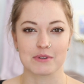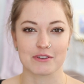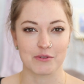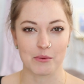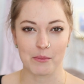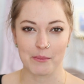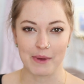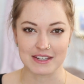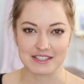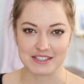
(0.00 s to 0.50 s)
of
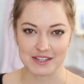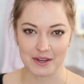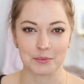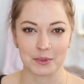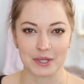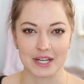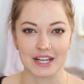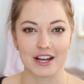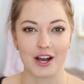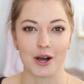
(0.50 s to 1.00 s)
momentum
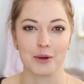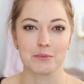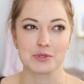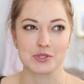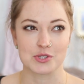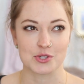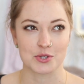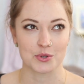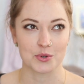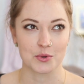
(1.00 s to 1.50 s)
when it
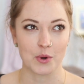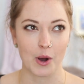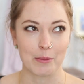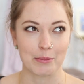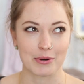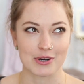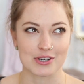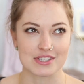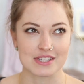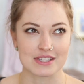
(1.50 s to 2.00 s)
comes to a
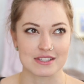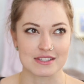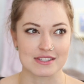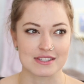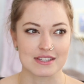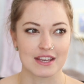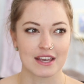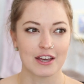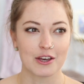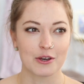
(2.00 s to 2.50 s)

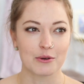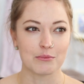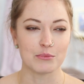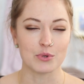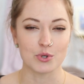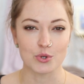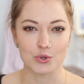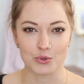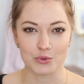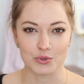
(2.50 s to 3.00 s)
person's
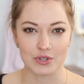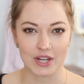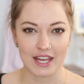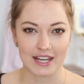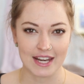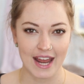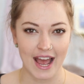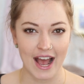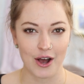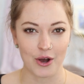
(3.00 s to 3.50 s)
mood
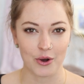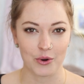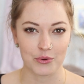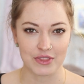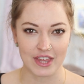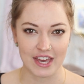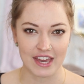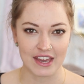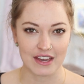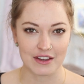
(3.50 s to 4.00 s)
and how
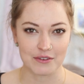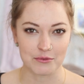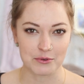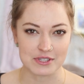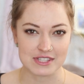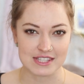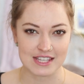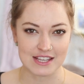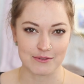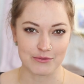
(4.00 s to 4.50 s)
they
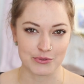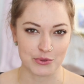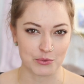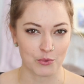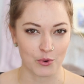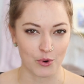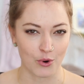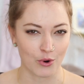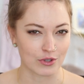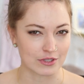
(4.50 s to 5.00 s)
receive the
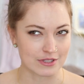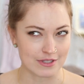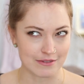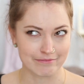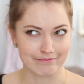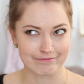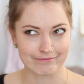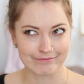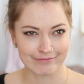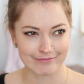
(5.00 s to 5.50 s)
world,
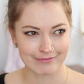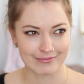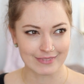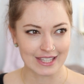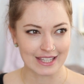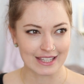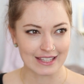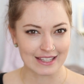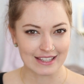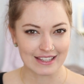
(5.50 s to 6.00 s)

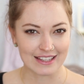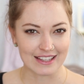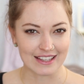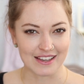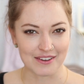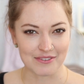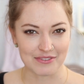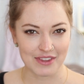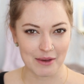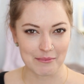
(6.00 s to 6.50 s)

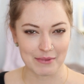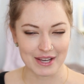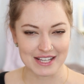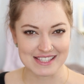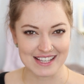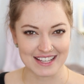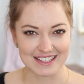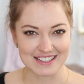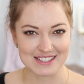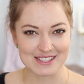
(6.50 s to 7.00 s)
if that makes
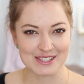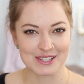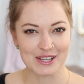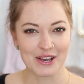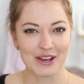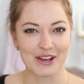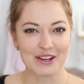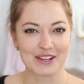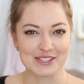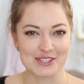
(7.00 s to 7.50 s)
sense.
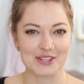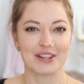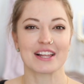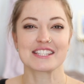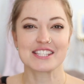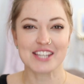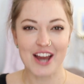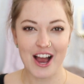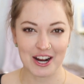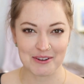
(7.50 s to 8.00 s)
So
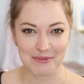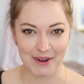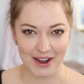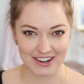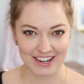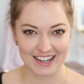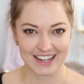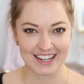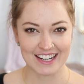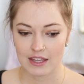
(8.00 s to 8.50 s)
let's talk
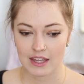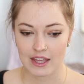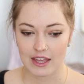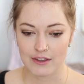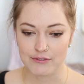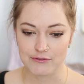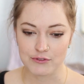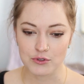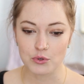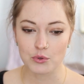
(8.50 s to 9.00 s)
about it.
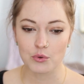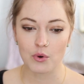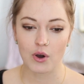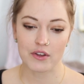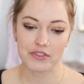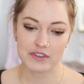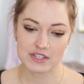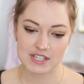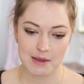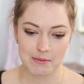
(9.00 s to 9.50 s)
If you
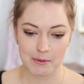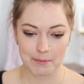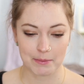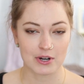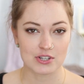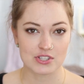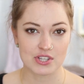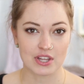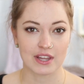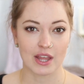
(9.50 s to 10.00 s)
are the type of
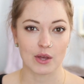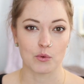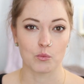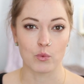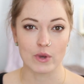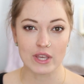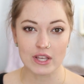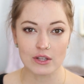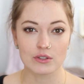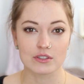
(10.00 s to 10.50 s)
person that
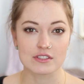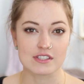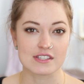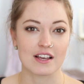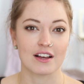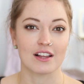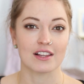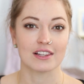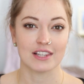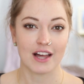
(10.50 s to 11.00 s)
wields
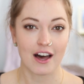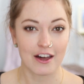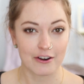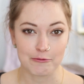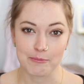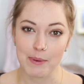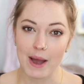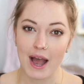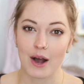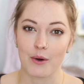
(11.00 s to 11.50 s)
a lot
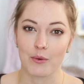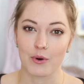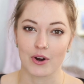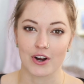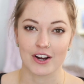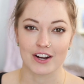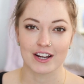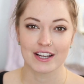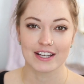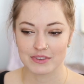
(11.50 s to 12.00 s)
of
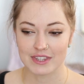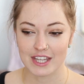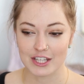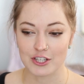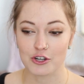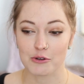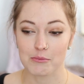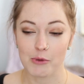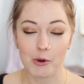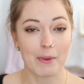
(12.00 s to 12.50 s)
power, then
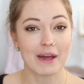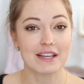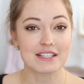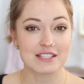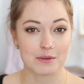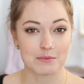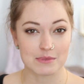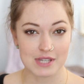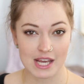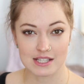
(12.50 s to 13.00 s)
your
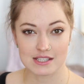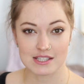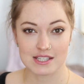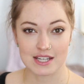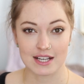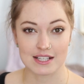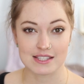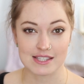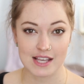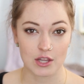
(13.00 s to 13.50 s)
momentum tends to
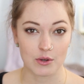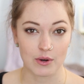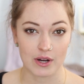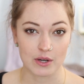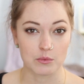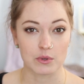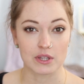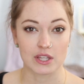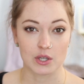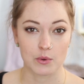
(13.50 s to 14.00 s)
accelerate
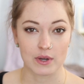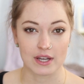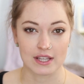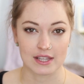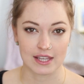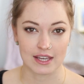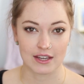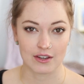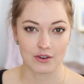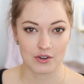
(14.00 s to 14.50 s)
really
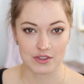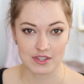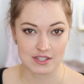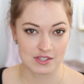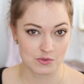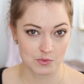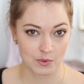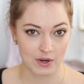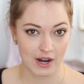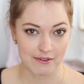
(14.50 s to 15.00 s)
quickly, or
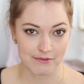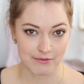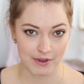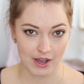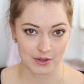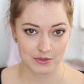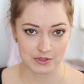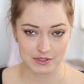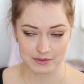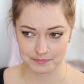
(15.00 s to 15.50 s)
this is what I
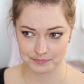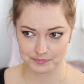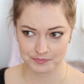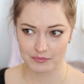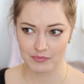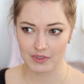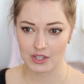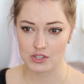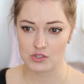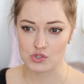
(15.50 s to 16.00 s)
found.
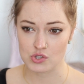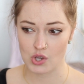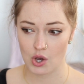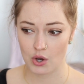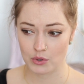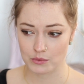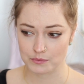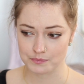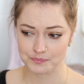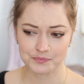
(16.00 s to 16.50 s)

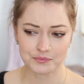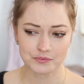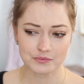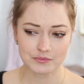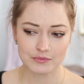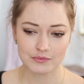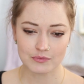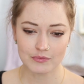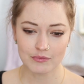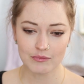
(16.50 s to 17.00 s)
So,
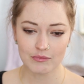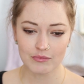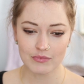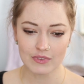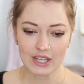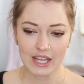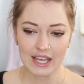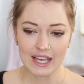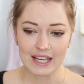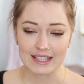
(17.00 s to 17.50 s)

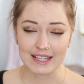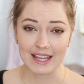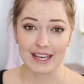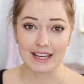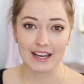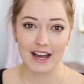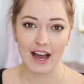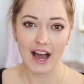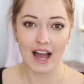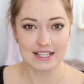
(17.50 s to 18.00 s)

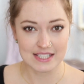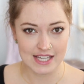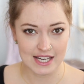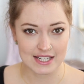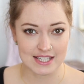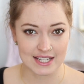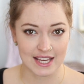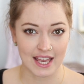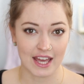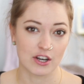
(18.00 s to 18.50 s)
like, I
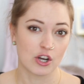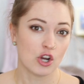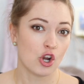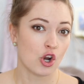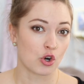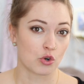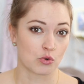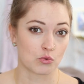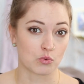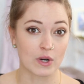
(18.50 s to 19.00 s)
tend to get
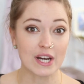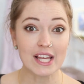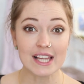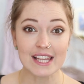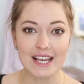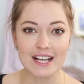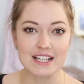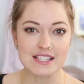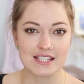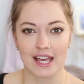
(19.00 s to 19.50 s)

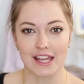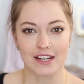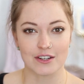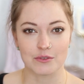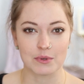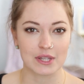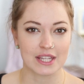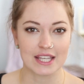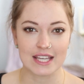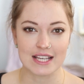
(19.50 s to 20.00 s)
really excited
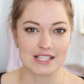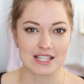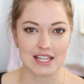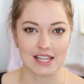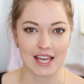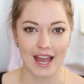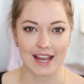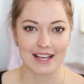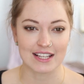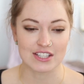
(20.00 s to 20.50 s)
really
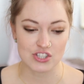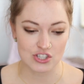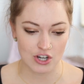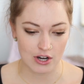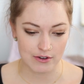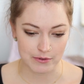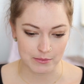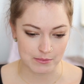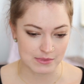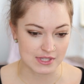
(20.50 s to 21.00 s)
easily. I can
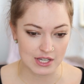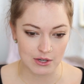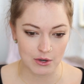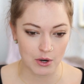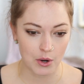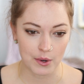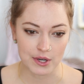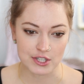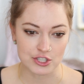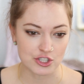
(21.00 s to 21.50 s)
start from
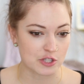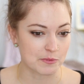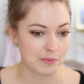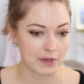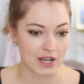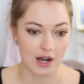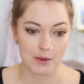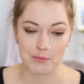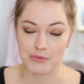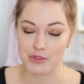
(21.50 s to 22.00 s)
zero and just
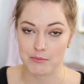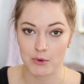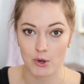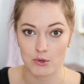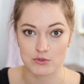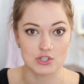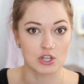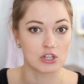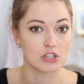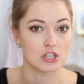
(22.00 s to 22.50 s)
become the
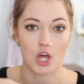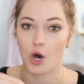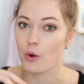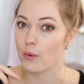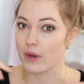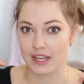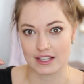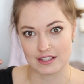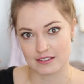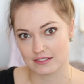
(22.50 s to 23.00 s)
most
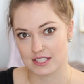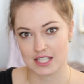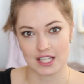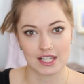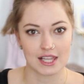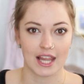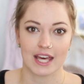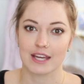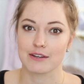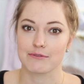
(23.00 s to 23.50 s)
glowing,
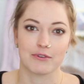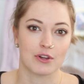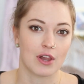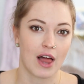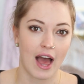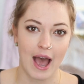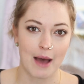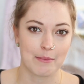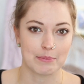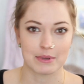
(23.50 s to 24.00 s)
delightful,
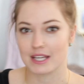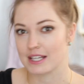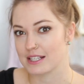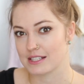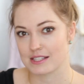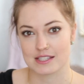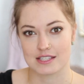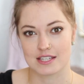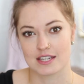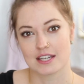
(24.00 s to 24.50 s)

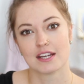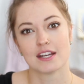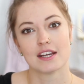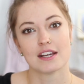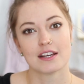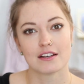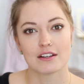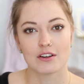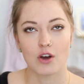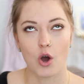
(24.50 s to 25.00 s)
happiest,
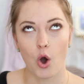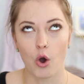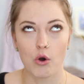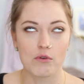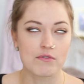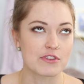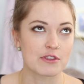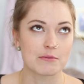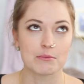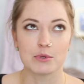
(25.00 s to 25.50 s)

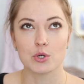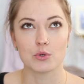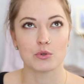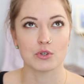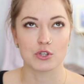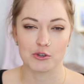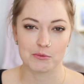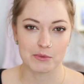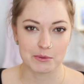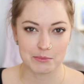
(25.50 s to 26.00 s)
over the moon
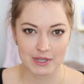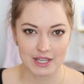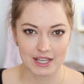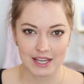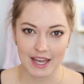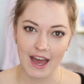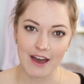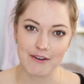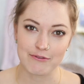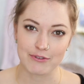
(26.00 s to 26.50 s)
human
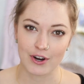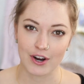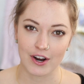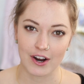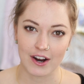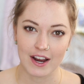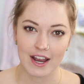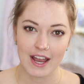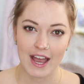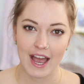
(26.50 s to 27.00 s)
being
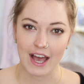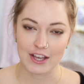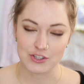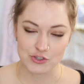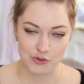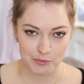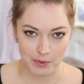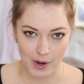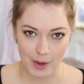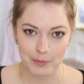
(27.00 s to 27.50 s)
ever, as
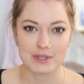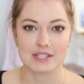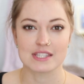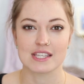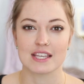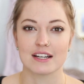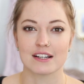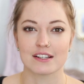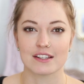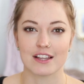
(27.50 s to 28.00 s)
you've probably
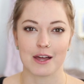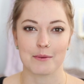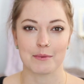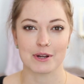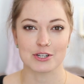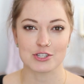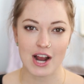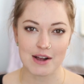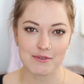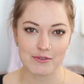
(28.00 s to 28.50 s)
seen in a lot of my
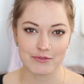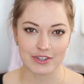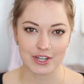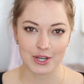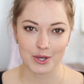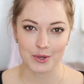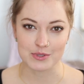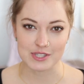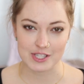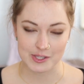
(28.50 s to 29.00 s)
travel
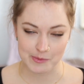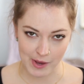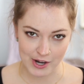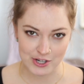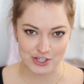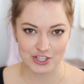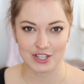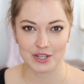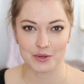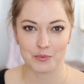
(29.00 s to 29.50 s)
videos,
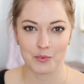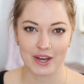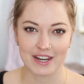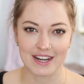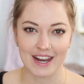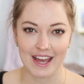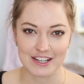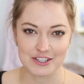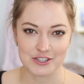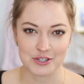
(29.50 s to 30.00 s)
especially when
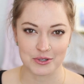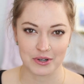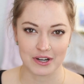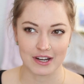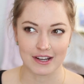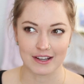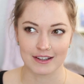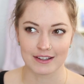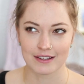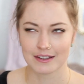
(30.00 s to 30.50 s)
entering,